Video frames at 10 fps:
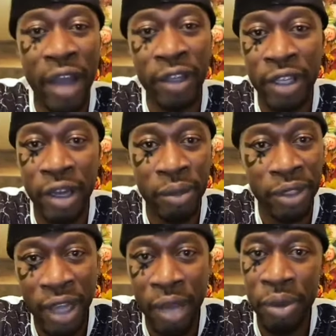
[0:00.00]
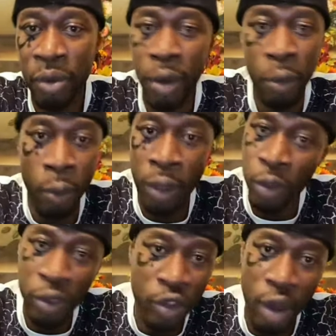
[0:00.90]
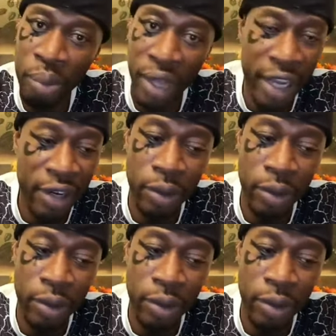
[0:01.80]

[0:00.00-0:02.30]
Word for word: rounding numbers up, and once, once we start